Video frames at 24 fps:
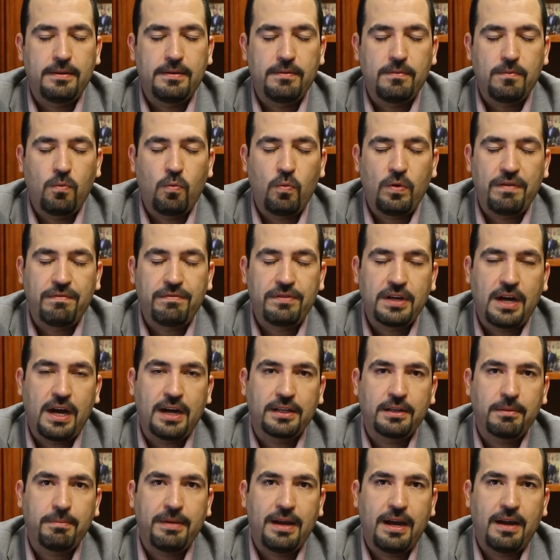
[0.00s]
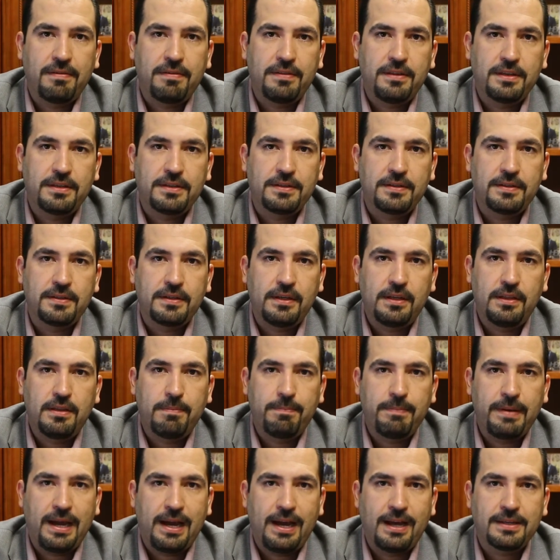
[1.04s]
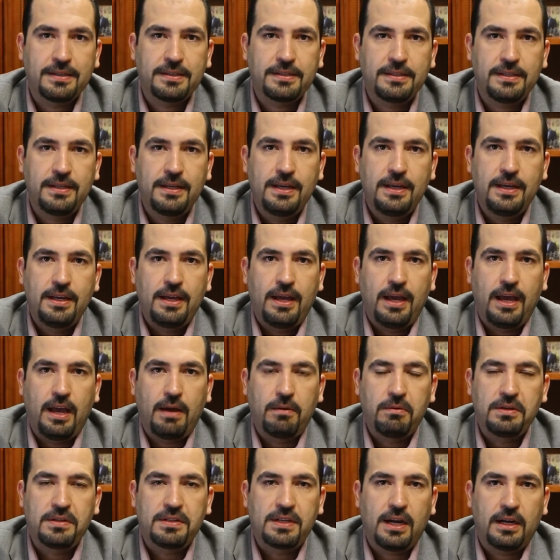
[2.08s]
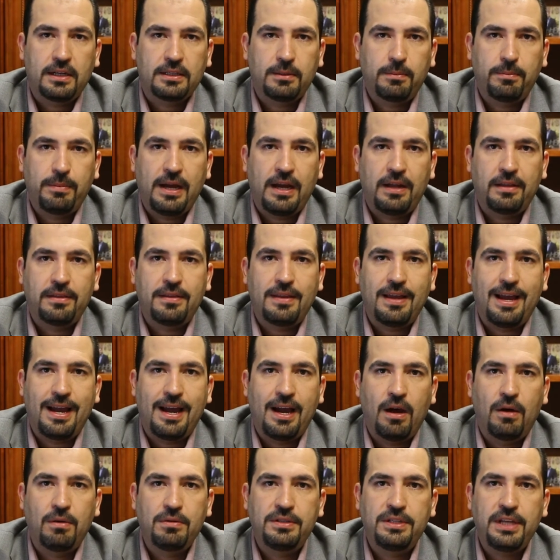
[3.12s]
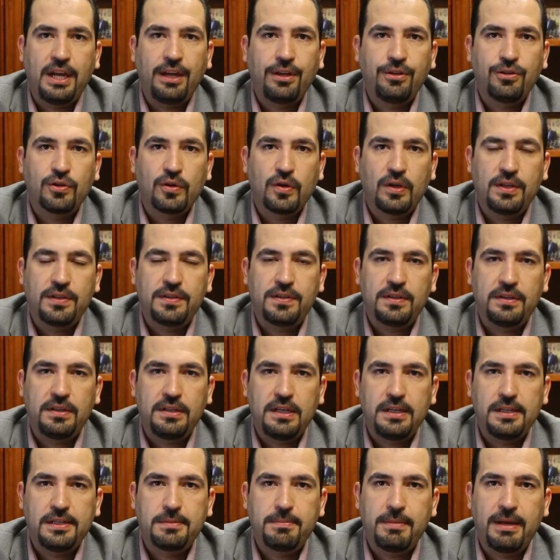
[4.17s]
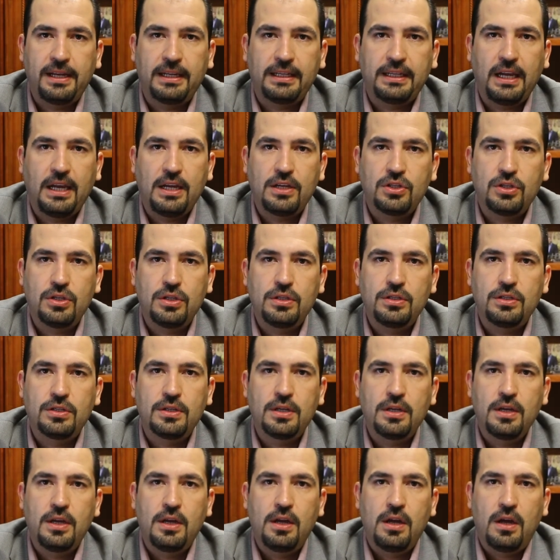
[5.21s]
We've talked about this in the past, and we talked about how dangerous these medications